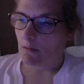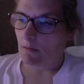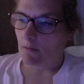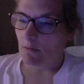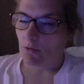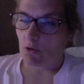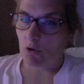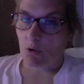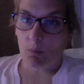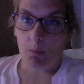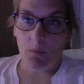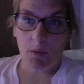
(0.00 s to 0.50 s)

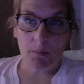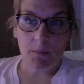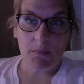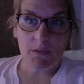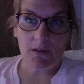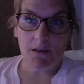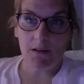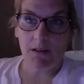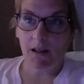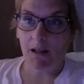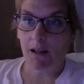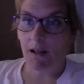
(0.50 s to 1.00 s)
John,
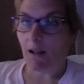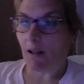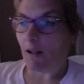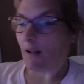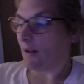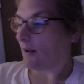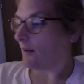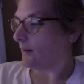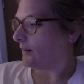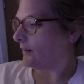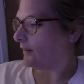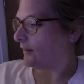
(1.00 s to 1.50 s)
mum,
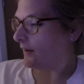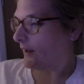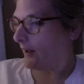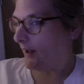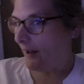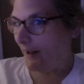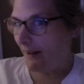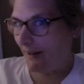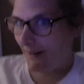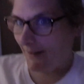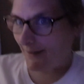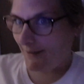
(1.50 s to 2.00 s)
dad. Hi,
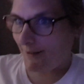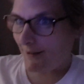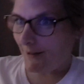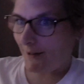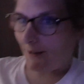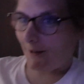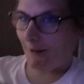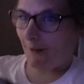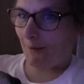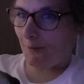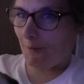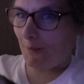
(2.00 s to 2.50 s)

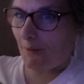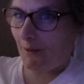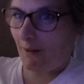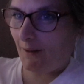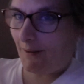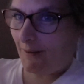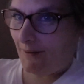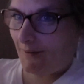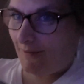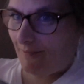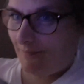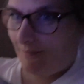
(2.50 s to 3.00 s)
Darwin.